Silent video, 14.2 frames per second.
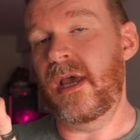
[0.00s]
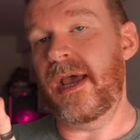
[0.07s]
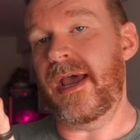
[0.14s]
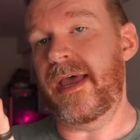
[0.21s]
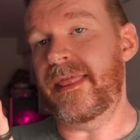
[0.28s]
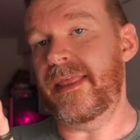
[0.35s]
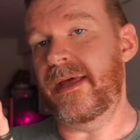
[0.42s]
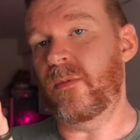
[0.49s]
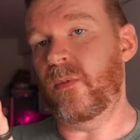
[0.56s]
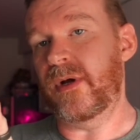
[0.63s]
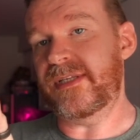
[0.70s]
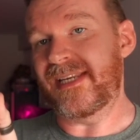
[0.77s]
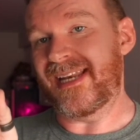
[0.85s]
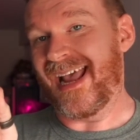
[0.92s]
And then
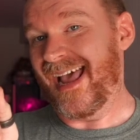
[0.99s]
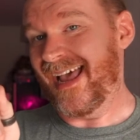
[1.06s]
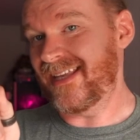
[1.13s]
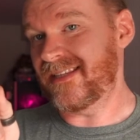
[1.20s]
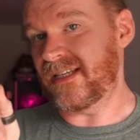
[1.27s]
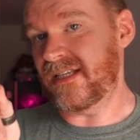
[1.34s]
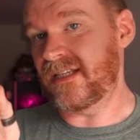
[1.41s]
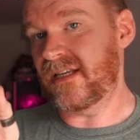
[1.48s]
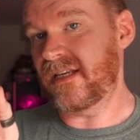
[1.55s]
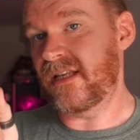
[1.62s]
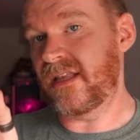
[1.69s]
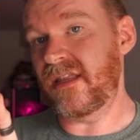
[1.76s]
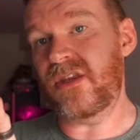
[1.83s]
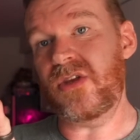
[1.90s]
once it has it,
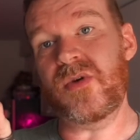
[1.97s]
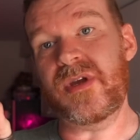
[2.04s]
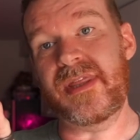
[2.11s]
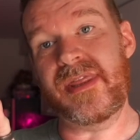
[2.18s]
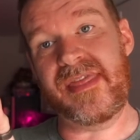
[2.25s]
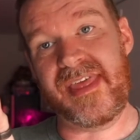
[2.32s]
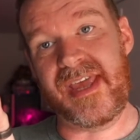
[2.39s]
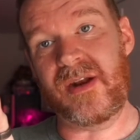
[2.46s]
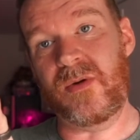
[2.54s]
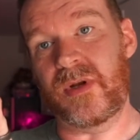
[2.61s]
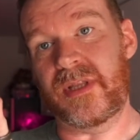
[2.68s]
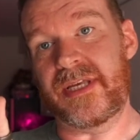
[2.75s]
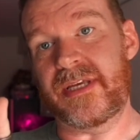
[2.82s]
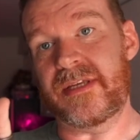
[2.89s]
you can then
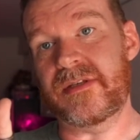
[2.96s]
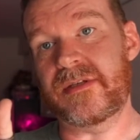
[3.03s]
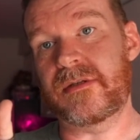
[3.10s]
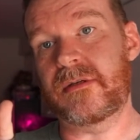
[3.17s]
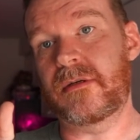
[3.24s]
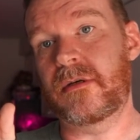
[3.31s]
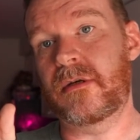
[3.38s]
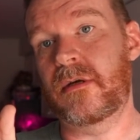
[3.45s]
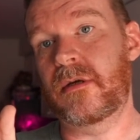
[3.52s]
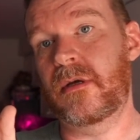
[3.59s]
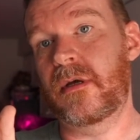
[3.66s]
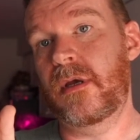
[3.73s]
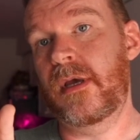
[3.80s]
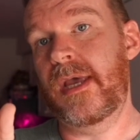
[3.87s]
release.
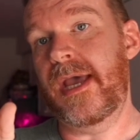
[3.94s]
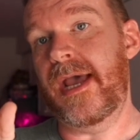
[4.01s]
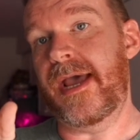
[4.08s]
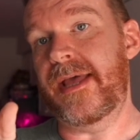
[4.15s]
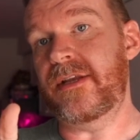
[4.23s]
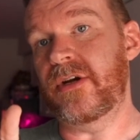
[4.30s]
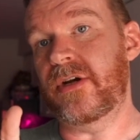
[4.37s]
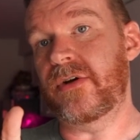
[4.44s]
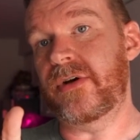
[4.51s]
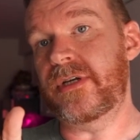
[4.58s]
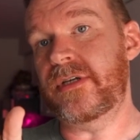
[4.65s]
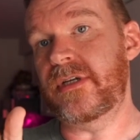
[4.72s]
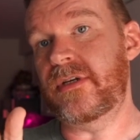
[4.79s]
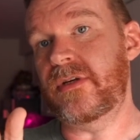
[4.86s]
And you're
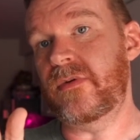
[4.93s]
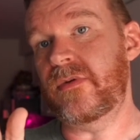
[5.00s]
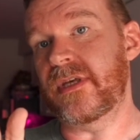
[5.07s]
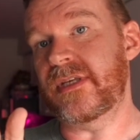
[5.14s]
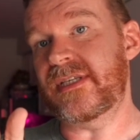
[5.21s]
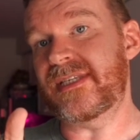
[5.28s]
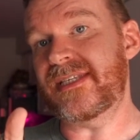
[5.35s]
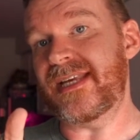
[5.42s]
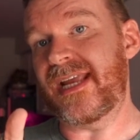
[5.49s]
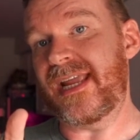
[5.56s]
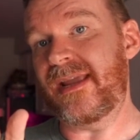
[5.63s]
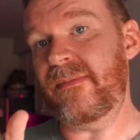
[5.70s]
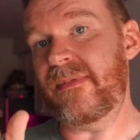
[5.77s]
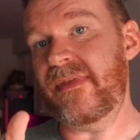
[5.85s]
going to do the
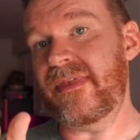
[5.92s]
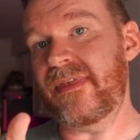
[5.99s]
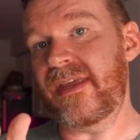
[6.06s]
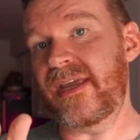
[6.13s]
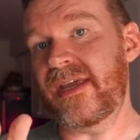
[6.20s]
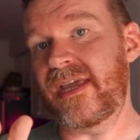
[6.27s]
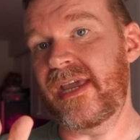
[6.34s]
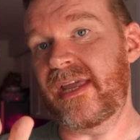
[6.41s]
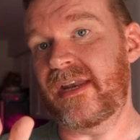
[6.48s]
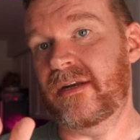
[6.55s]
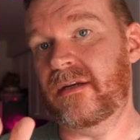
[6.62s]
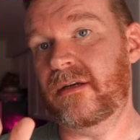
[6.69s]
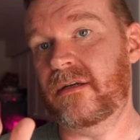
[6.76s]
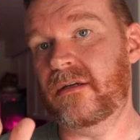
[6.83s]
same thing
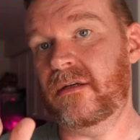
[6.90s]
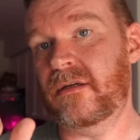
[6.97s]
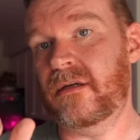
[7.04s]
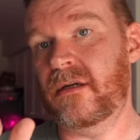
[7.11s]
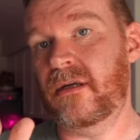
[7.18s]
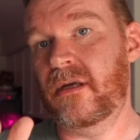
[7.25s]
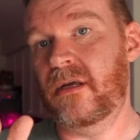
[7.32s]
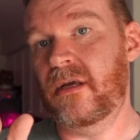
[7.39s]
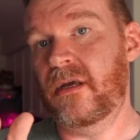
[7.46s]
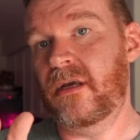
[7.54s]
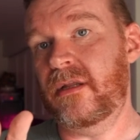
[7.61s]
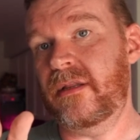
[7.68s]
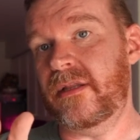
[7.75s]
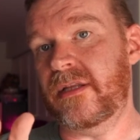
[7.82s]
again.
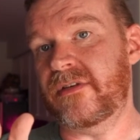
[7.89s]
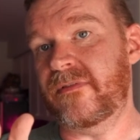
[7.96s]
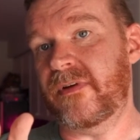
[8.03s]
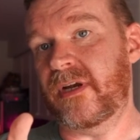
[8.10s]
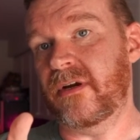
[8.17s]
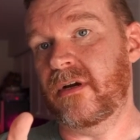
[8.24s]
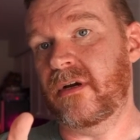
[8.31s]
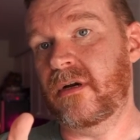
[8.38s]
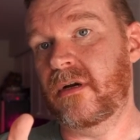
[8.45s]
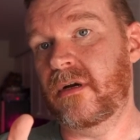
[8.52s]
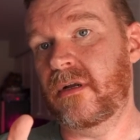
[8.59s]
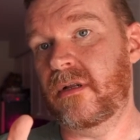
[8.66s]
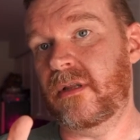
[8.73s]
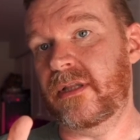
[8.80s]
This finger
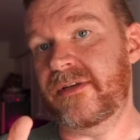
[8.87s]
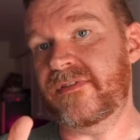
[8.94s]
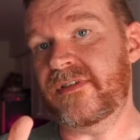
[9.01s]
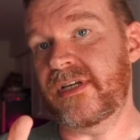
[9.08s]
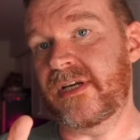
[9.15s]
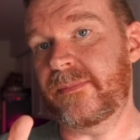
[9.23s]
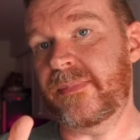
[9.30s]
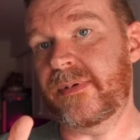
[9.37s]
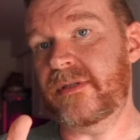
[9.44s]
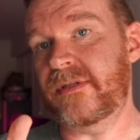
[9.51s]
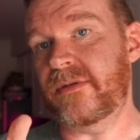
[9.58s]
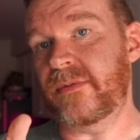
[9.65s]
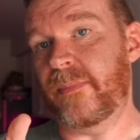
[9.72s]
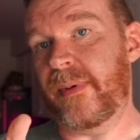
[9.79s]
lifts up
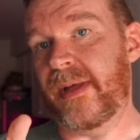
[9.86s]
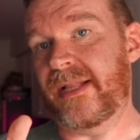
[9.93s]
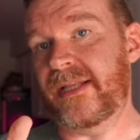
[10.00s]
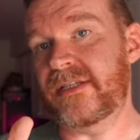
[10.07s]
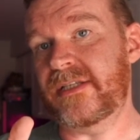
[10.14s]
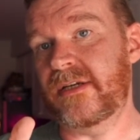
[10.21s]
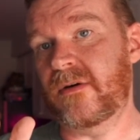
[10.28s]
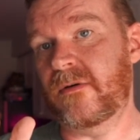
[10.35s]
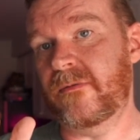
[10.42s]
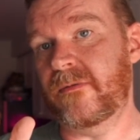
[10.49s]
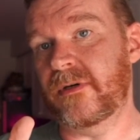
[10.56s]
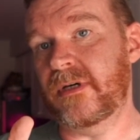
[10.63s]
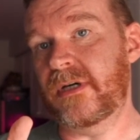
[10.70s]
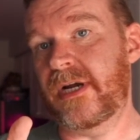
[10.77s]
to balance it
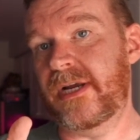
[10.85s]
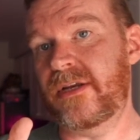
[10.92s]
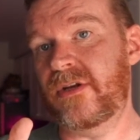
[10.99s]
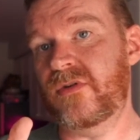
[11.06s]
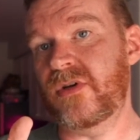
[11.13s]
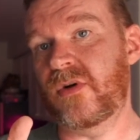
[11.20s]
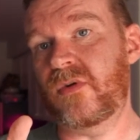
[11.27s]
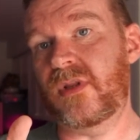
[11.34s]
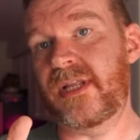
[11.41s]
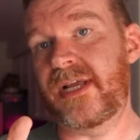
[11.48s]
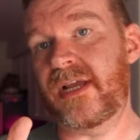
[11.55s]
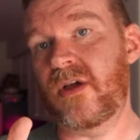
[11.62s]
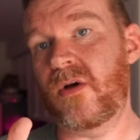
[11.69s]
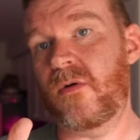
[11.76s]
over, and you don't
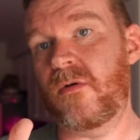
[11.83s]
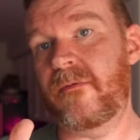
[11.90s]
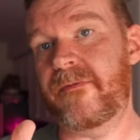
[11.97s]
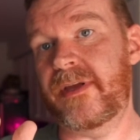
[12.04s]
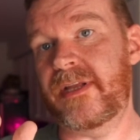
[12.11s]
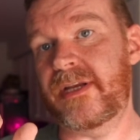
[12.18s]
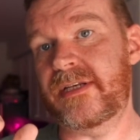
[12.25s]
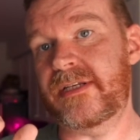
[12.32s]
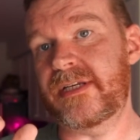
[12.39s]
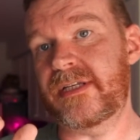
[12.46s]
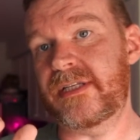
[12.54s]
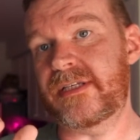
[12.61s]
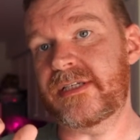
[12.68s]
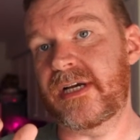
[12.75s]
let go of it
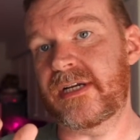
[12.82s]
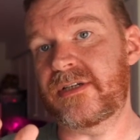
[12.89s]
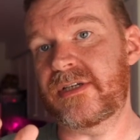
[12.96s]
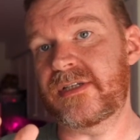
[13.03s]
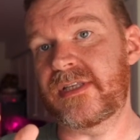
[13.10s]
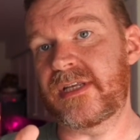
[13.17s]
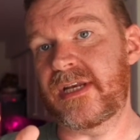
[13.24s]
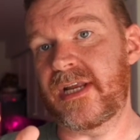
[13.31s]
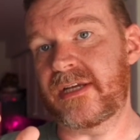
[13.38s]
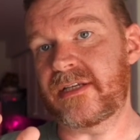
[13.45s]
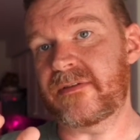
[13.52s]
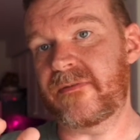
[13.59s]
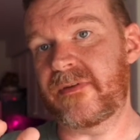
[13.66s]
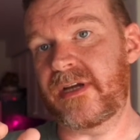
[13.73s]
until it touches the
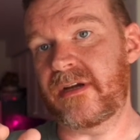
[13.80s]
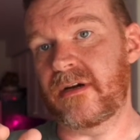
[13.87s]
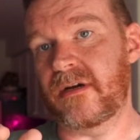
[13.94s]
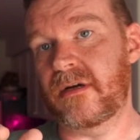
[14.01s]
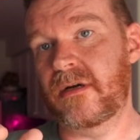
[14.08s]
next finger.